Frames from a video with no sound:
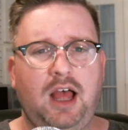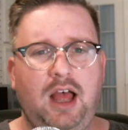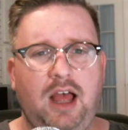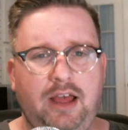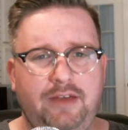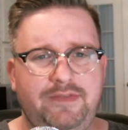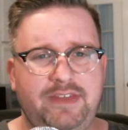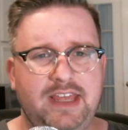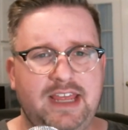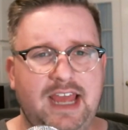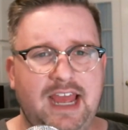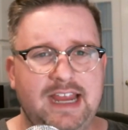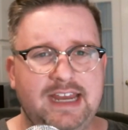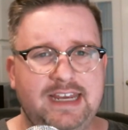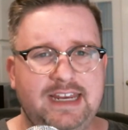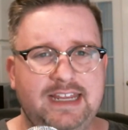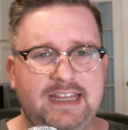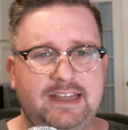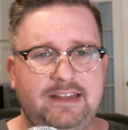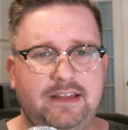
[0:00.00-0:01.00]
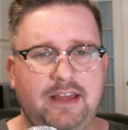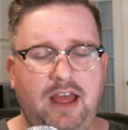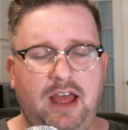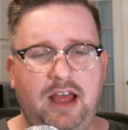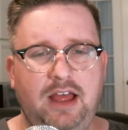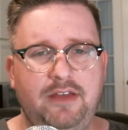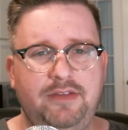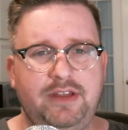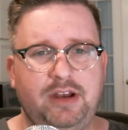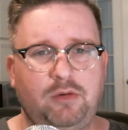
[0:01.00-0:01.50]
of the
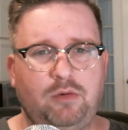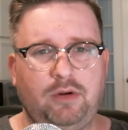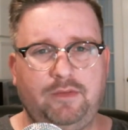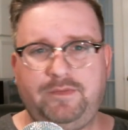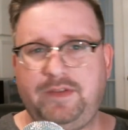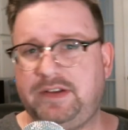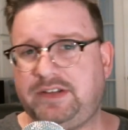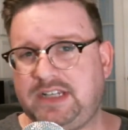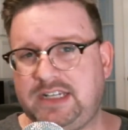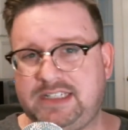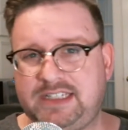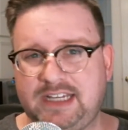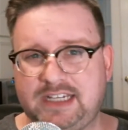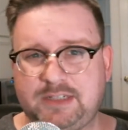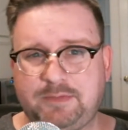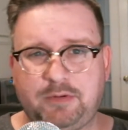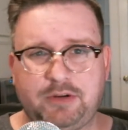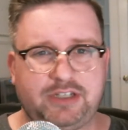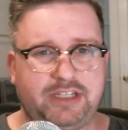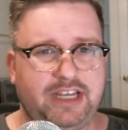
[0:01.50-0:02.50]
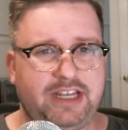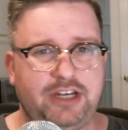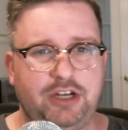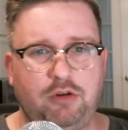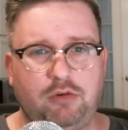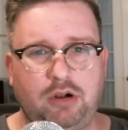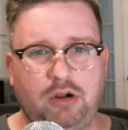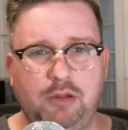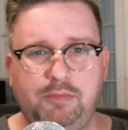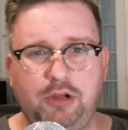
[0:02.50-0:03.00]
idea. There were 56%
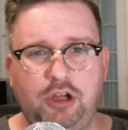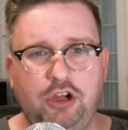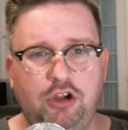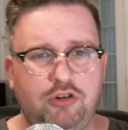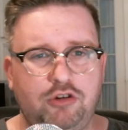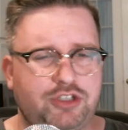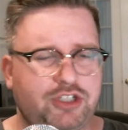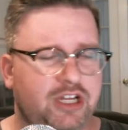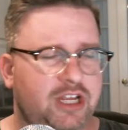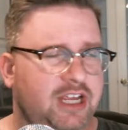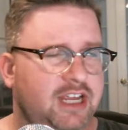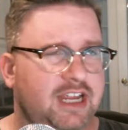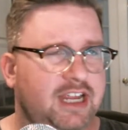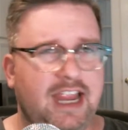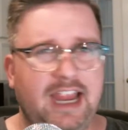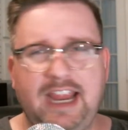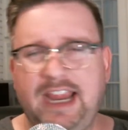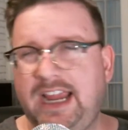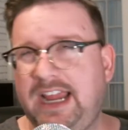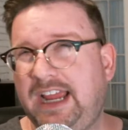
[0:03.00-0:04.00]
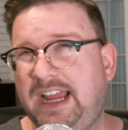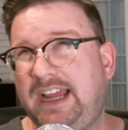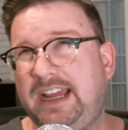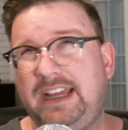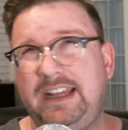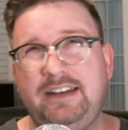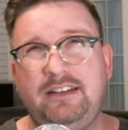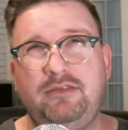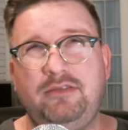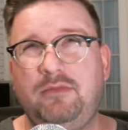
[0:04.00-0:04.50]
who were opposed
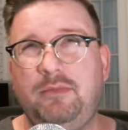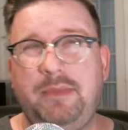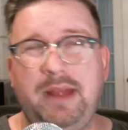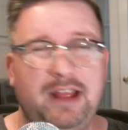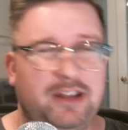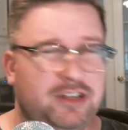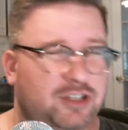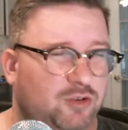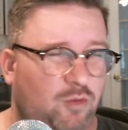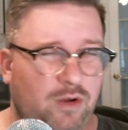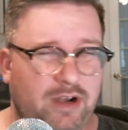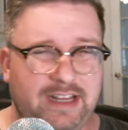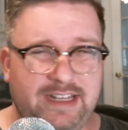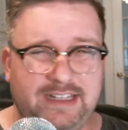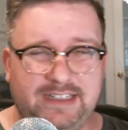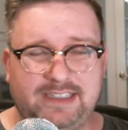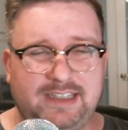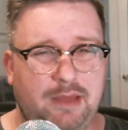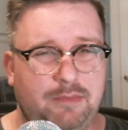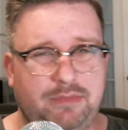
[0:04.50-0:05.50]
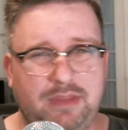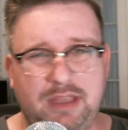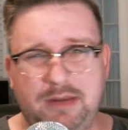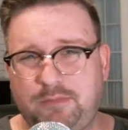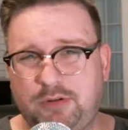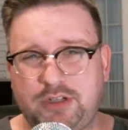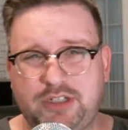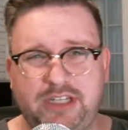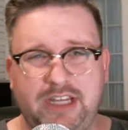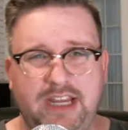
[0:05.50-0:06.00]
and about 20-something
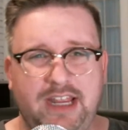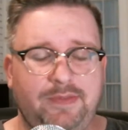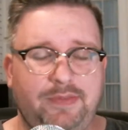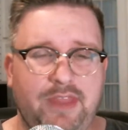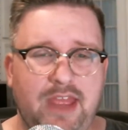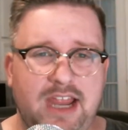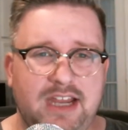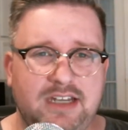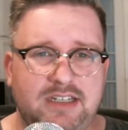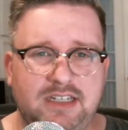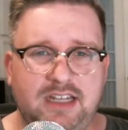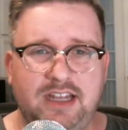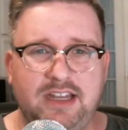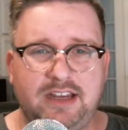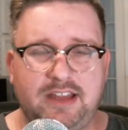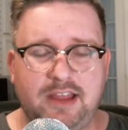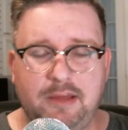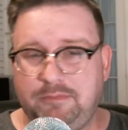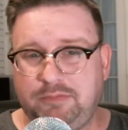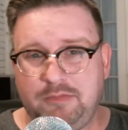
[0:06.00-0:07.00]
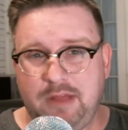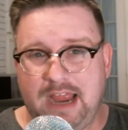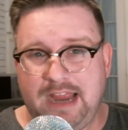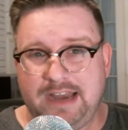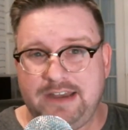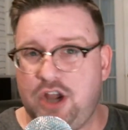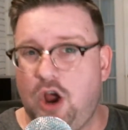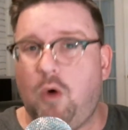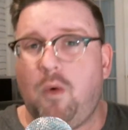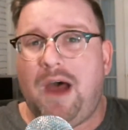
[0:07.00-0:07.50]
percent that
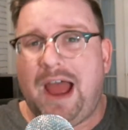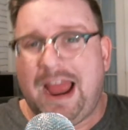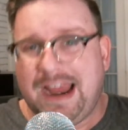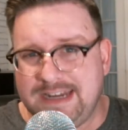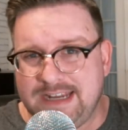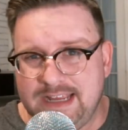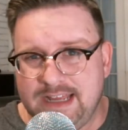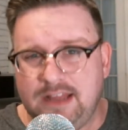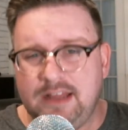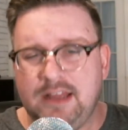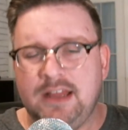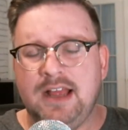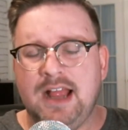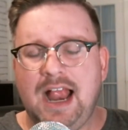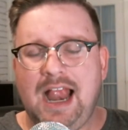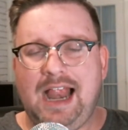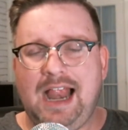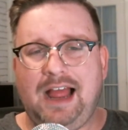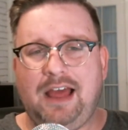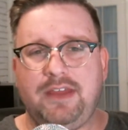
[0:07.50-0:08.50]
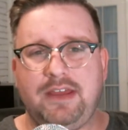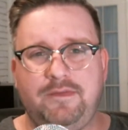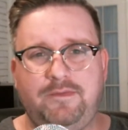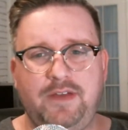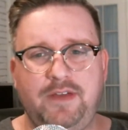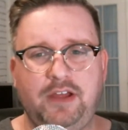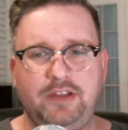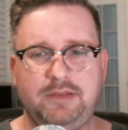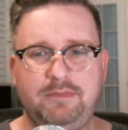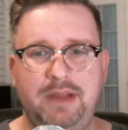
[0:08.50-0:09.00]
had no idea how they
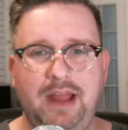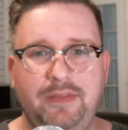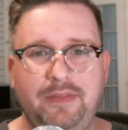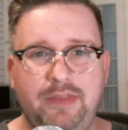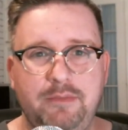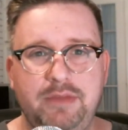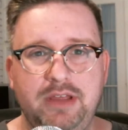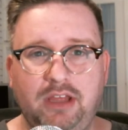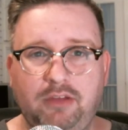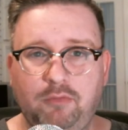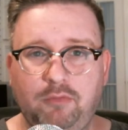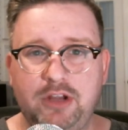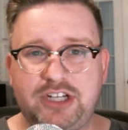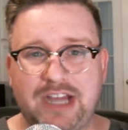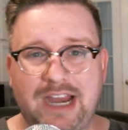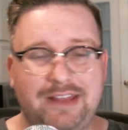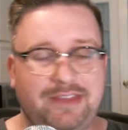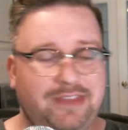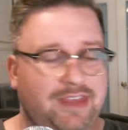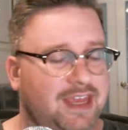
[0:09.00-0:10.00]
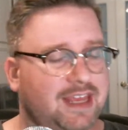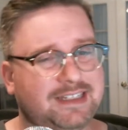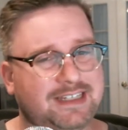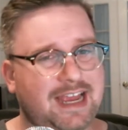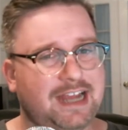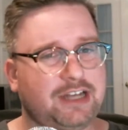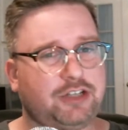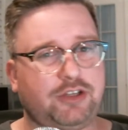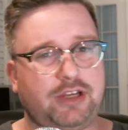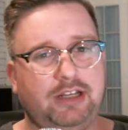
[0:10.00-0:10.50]
felt about the bill, which I think is
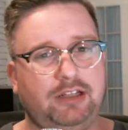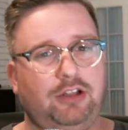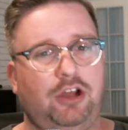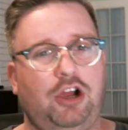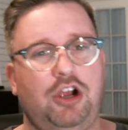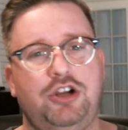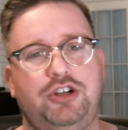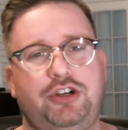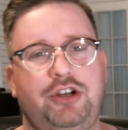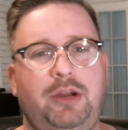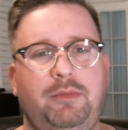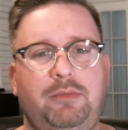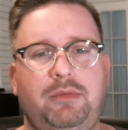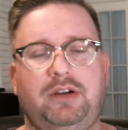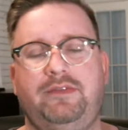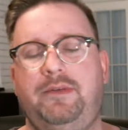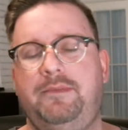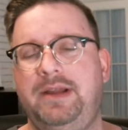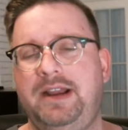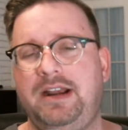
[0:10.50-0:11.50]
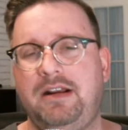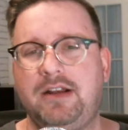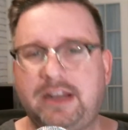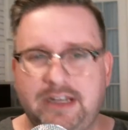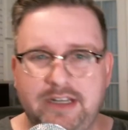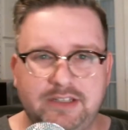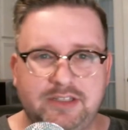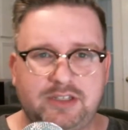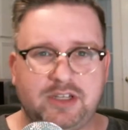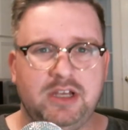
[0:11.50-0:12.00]
actually a larger number of
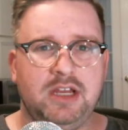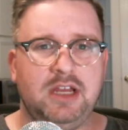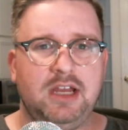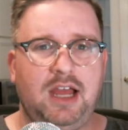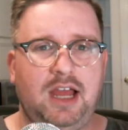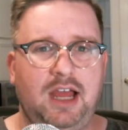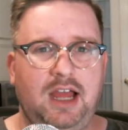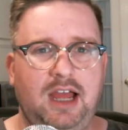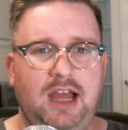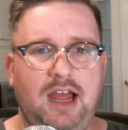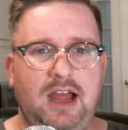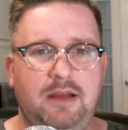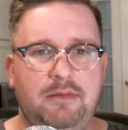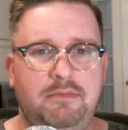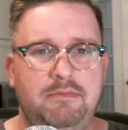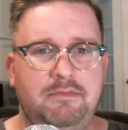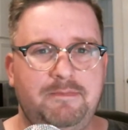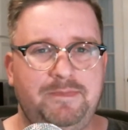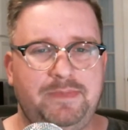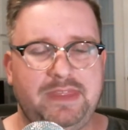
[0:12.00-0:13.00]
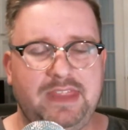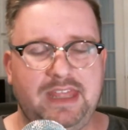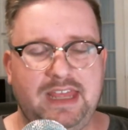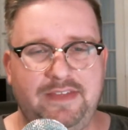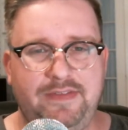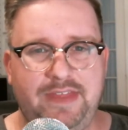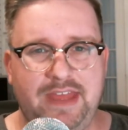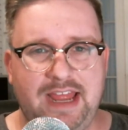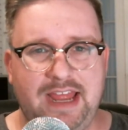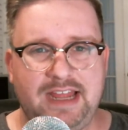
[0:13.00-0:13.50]
Americans
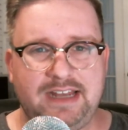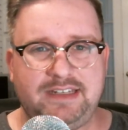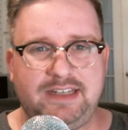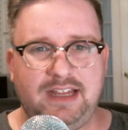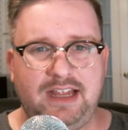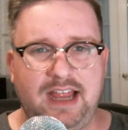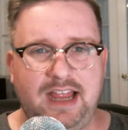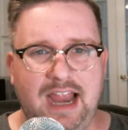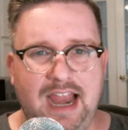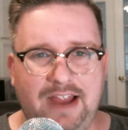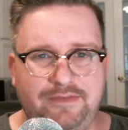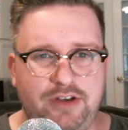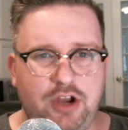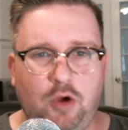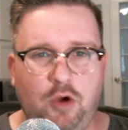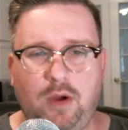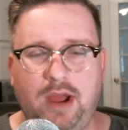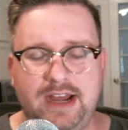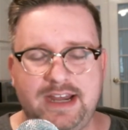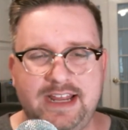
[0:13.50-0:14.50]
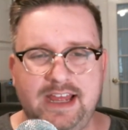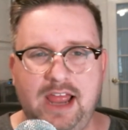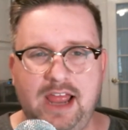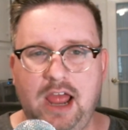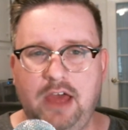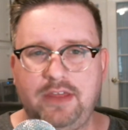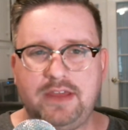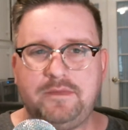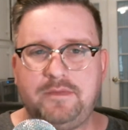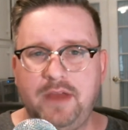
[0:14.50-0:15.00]
that have no idea
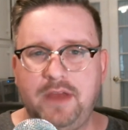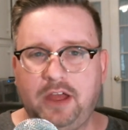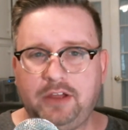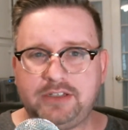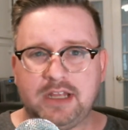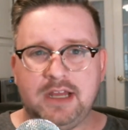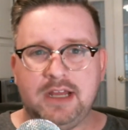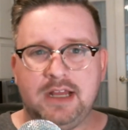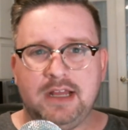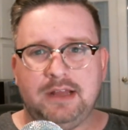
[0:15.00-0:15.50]
how they felt.